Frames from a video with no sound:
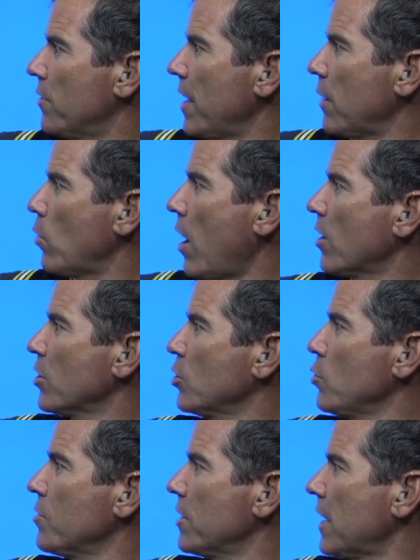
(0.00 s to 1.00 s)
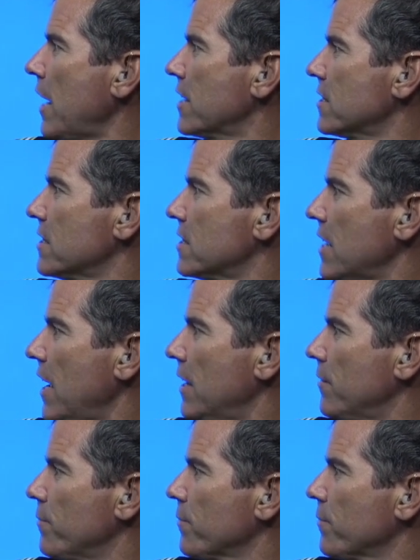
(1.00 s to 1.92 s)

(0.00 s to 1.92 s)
they were, are euthanized instead.